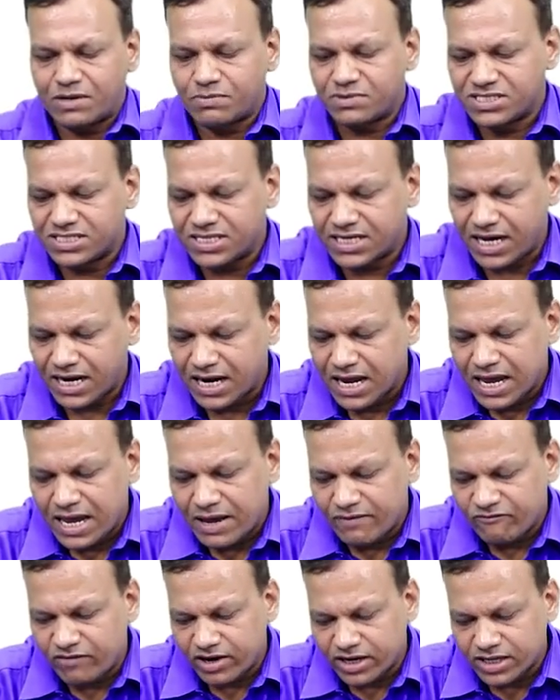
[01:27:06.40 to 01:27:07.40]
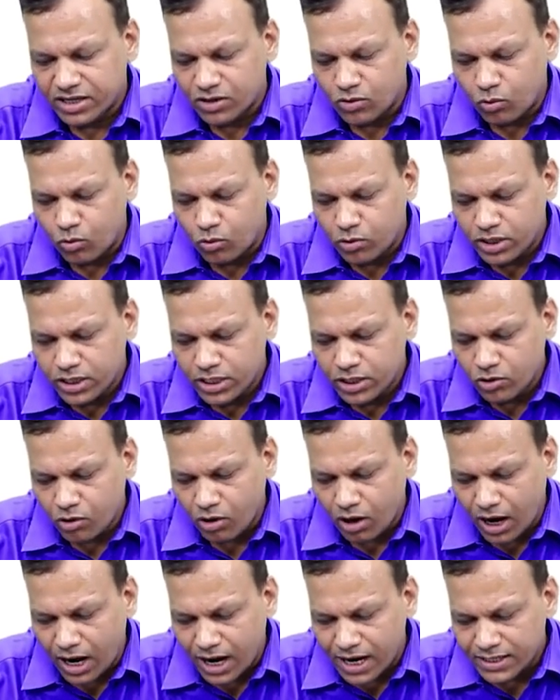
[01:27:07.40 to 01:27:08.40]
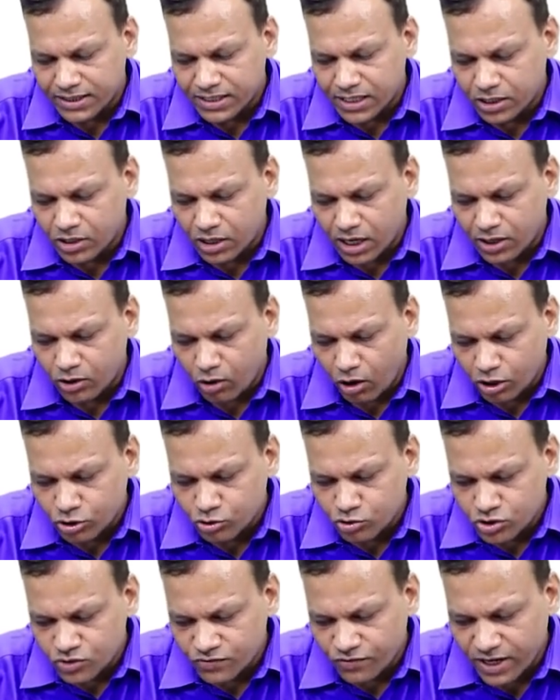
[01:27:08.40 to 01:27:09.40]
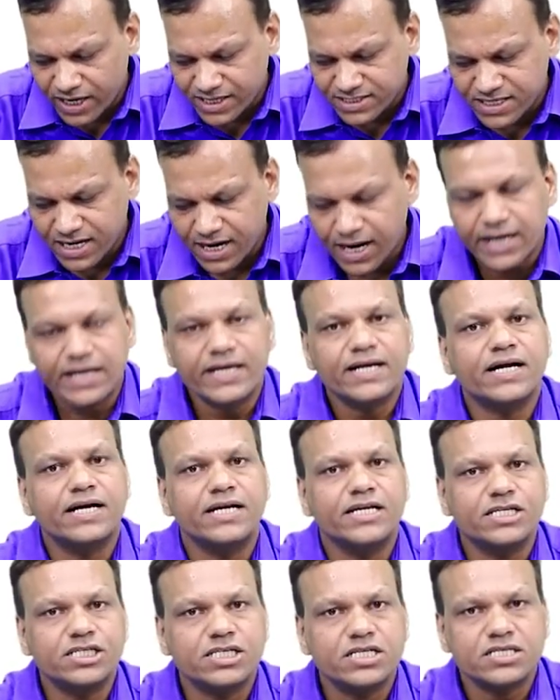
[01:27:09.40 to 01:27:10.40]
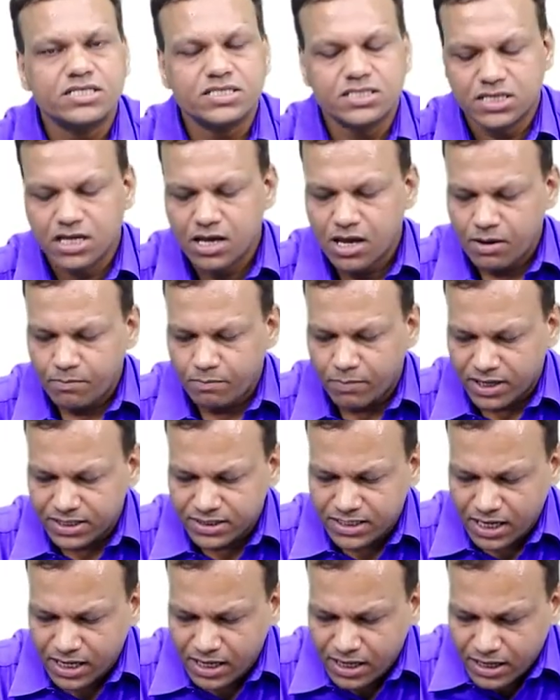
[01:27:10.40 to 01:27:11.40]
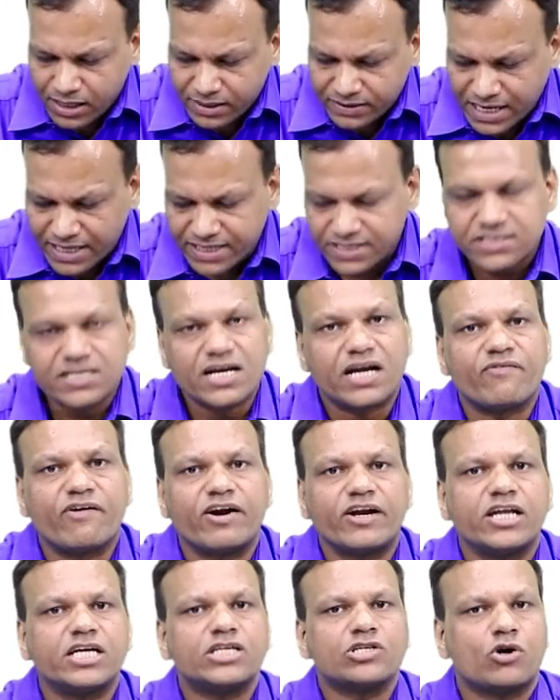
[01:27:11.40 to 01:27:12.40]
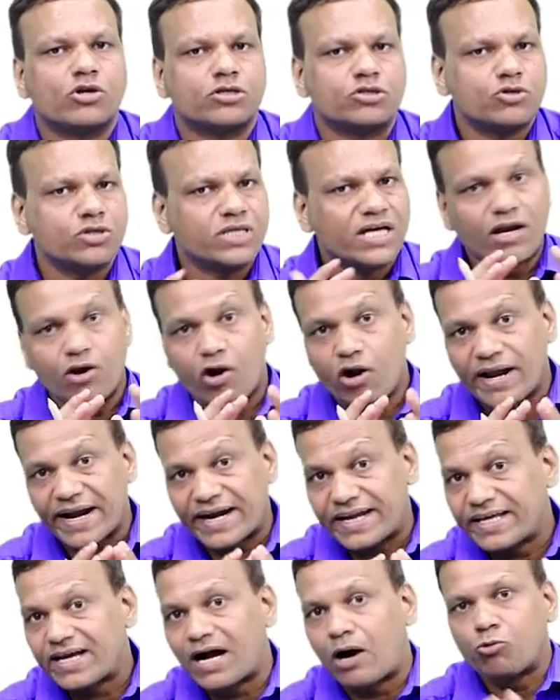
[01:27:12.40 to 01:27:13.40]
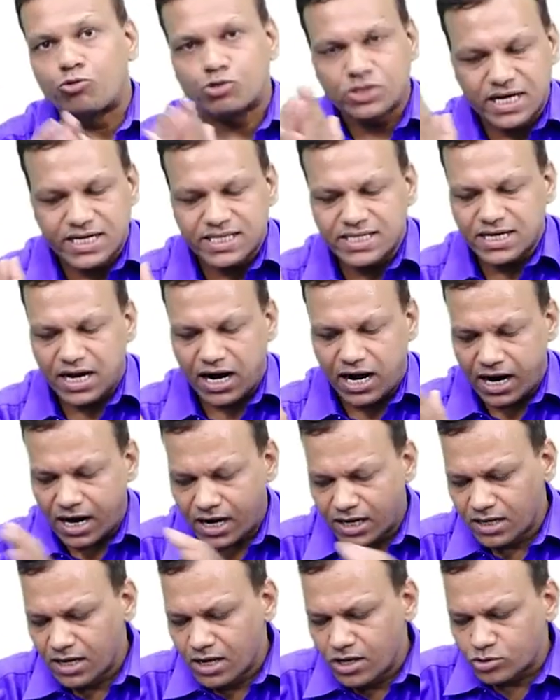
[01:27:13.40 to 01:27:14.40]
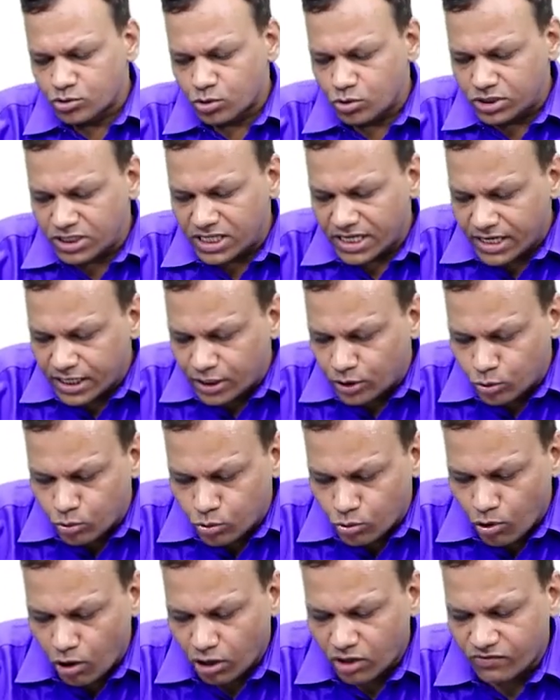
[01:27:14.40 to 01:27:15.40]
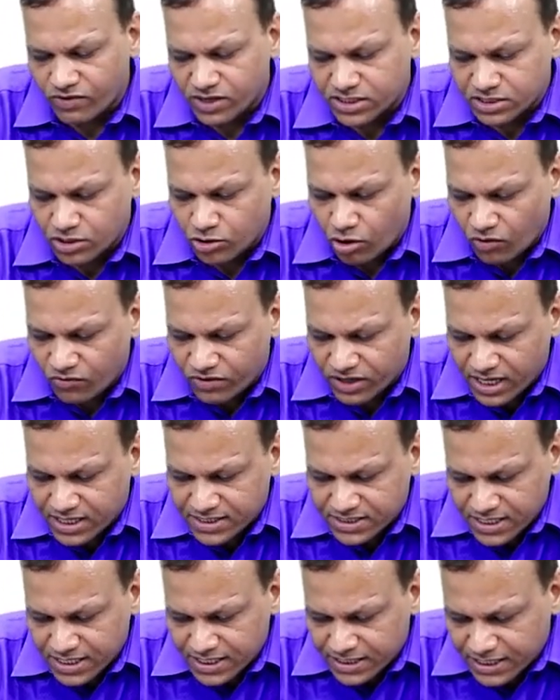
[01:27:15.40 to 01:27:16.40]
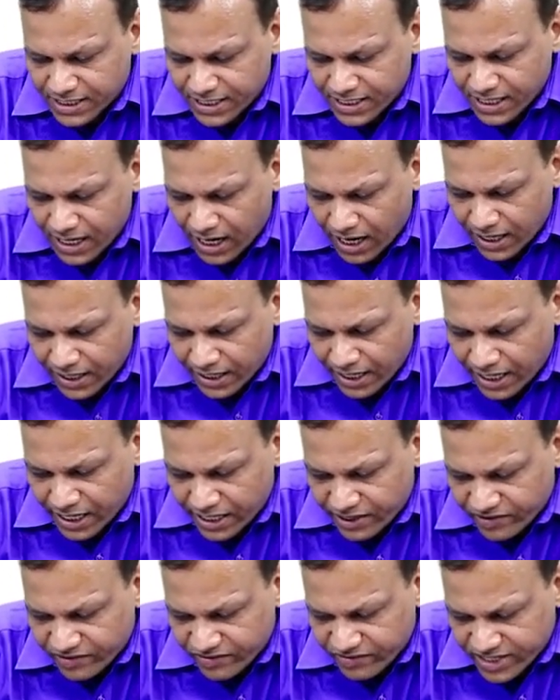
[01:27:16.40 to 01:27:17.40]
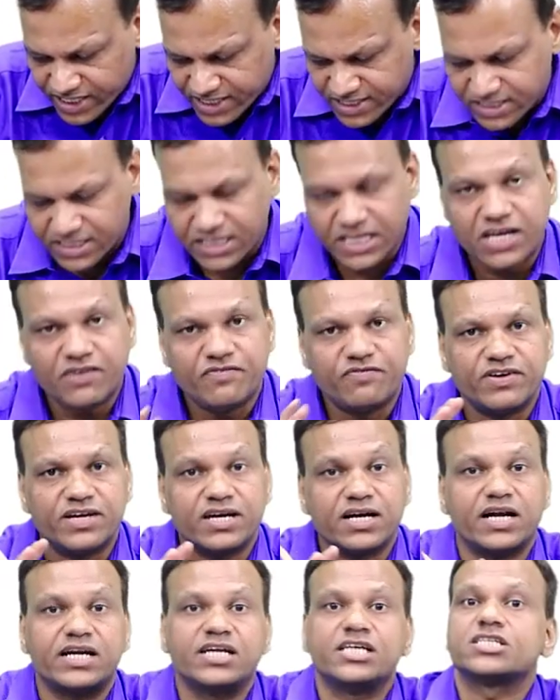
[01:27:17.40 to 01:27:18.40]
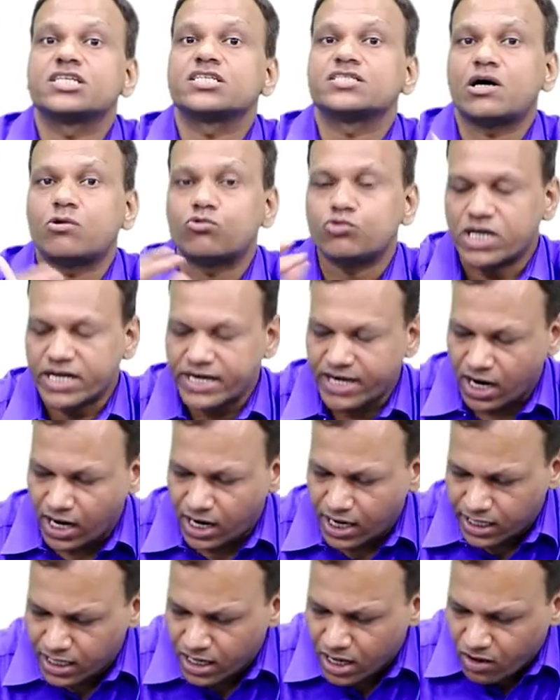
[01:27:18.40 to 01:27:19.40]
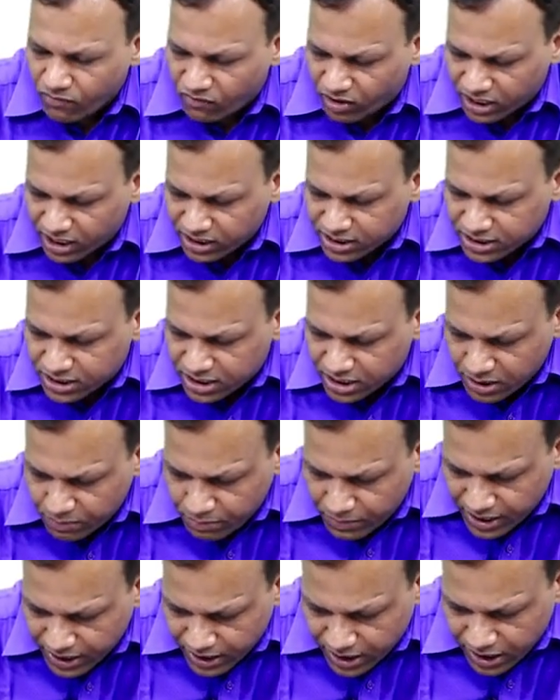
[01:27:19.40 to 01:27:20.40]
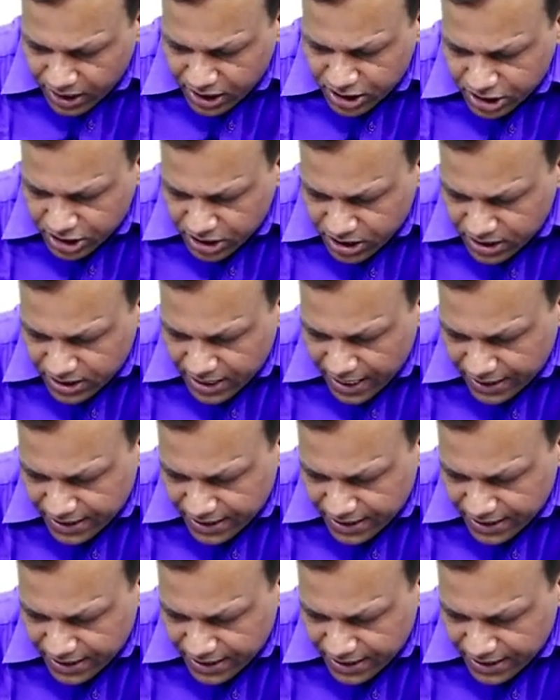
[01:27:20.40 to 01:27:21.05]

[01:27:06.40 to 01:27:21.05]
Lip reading: That means they are working only on heart. They are not used for extracardiac conditions. But that is the advantage also. They are not acting outside the heart, so they do not worsen, or we can say they are relatively safe in conditions outside heart. What are the three main conditions?